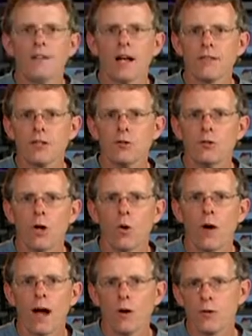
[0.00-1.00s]
Now that you
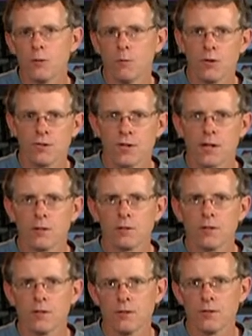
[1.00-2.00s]
know how your motorcycle
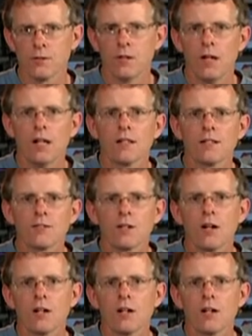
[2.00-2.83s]
turns, let's